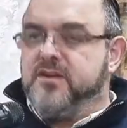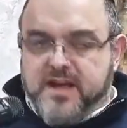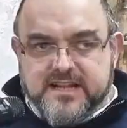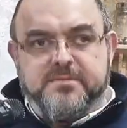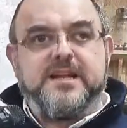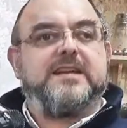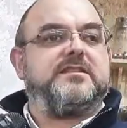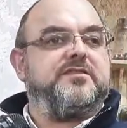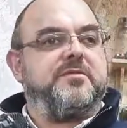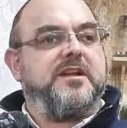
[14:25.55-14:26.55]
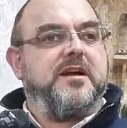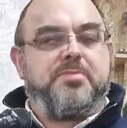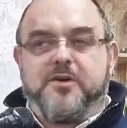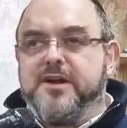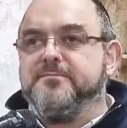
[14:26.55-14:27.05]
anybody asks you for money on
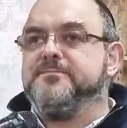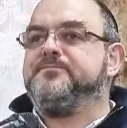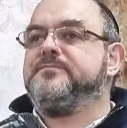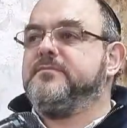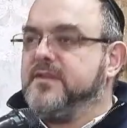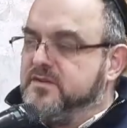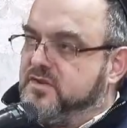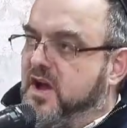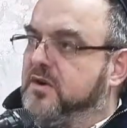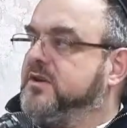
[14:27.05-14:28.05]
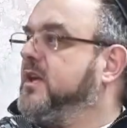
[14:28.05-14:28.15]
Purim, so